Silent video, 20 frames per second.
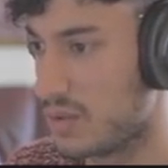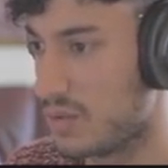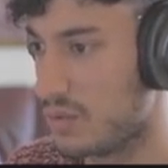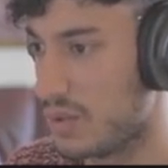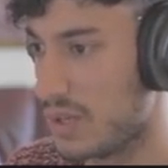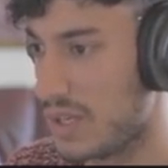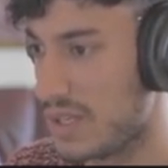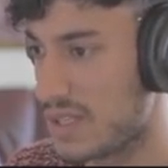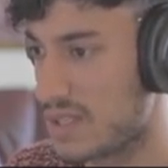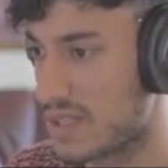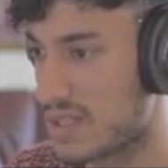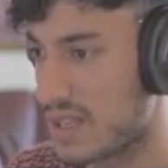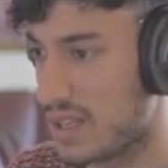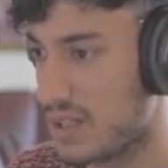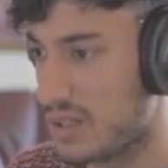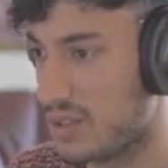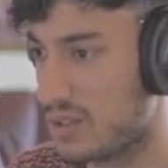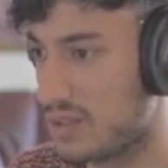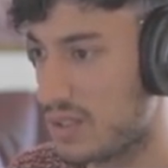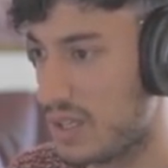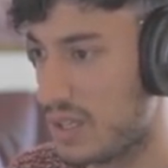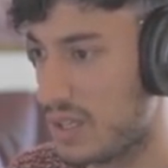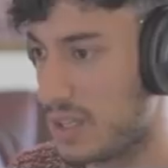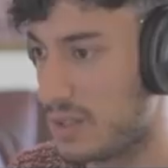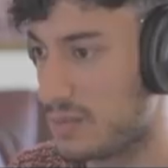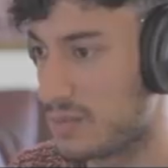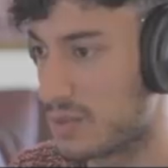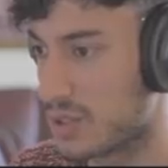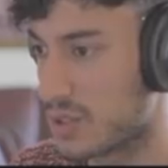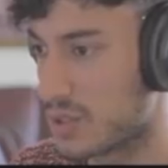Release tail
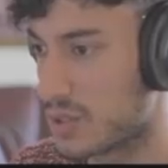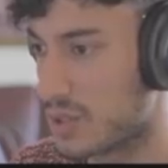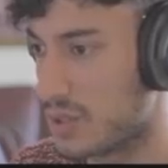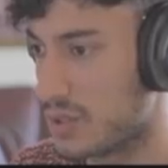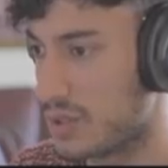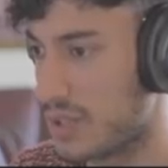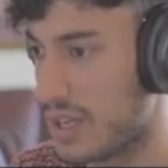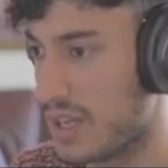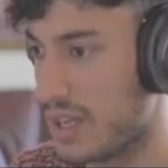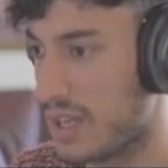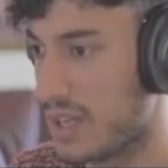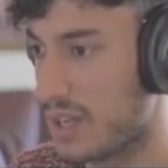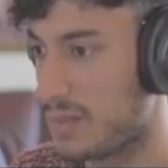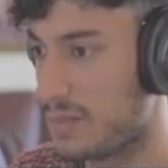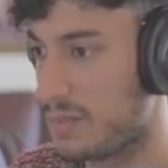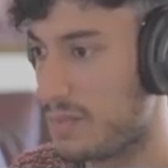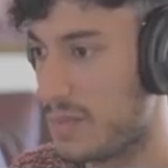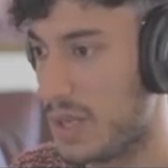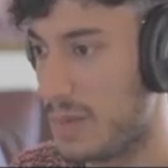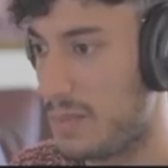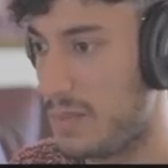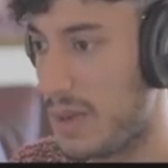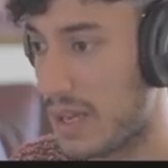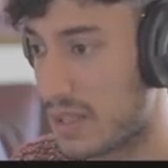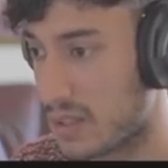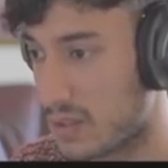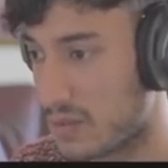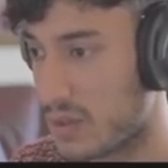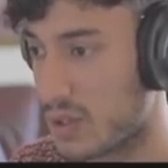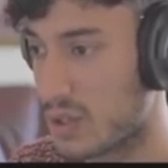um, control here, a
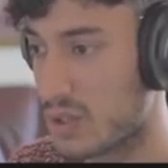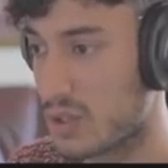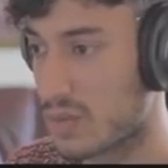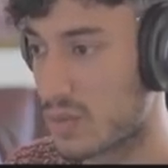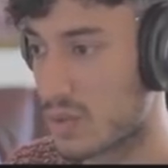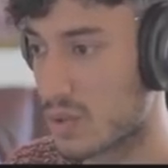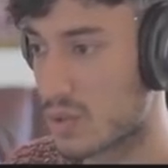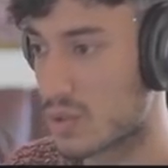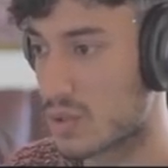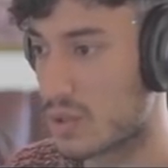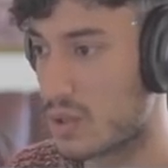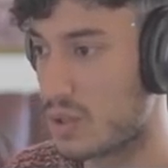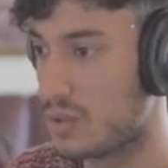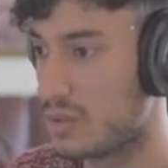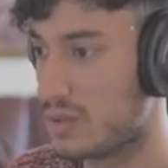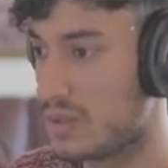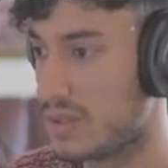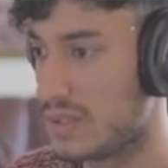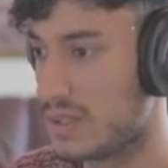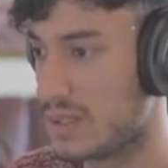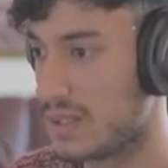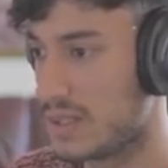pedal volume control,